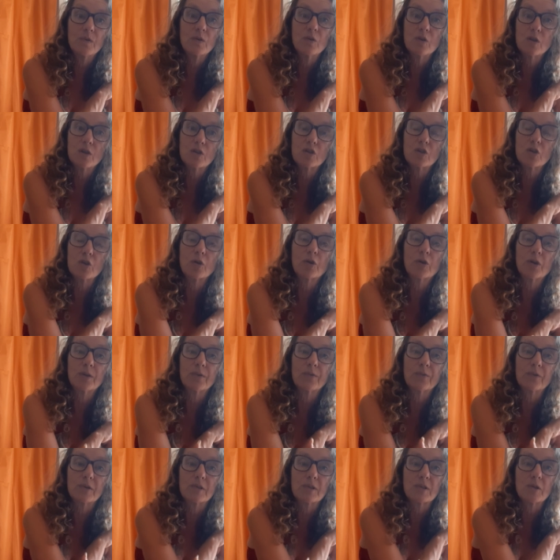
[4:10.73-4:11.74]
It's so good
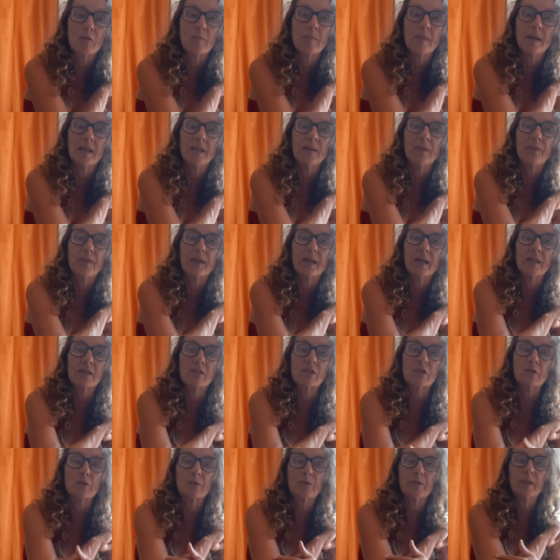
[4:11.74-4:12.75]
for so many things.
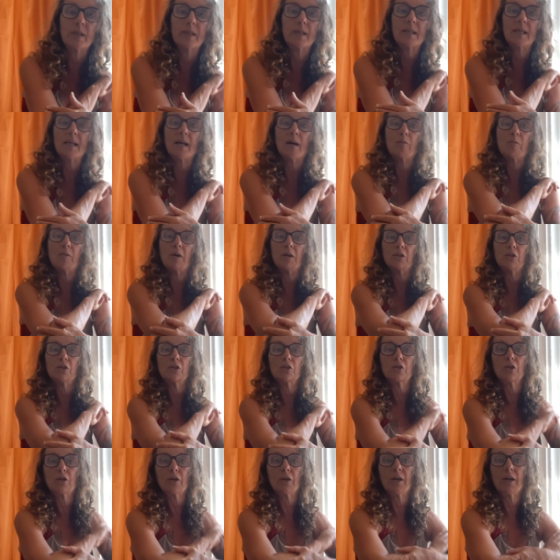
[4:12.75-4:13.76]
So really, I want you
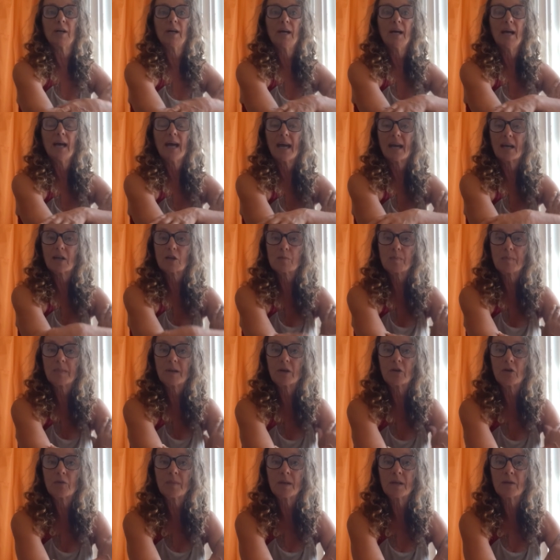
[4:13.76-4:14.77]
to
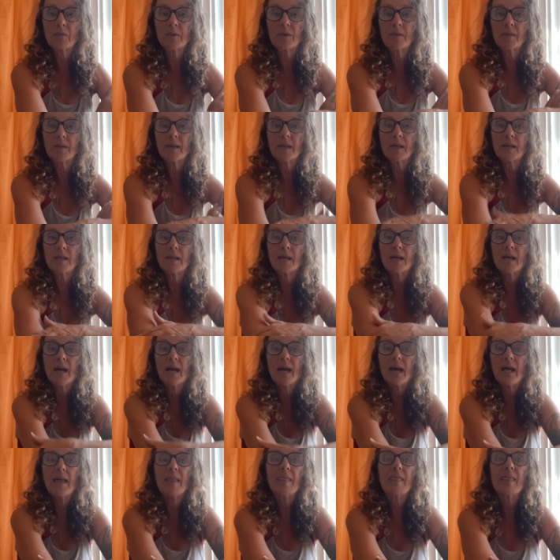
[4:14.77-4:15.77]
experiment with it
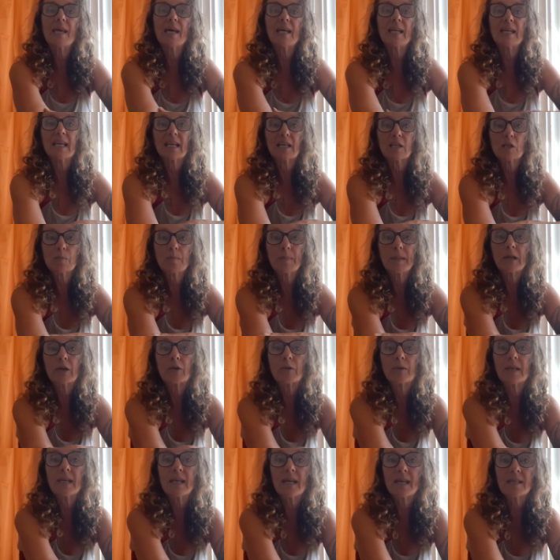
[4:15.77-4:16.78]
and then
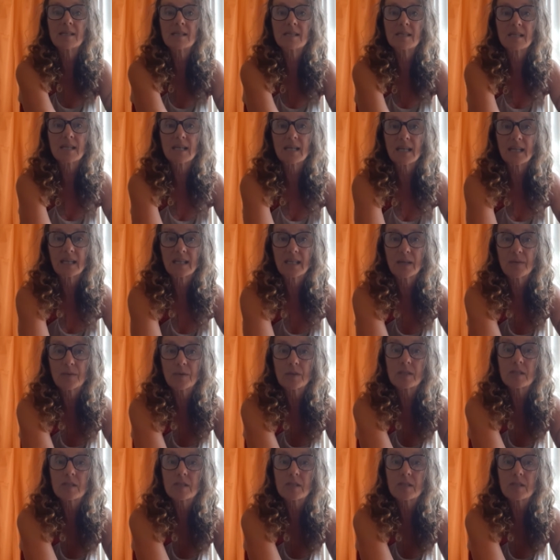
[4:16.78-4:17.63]
experience it and give it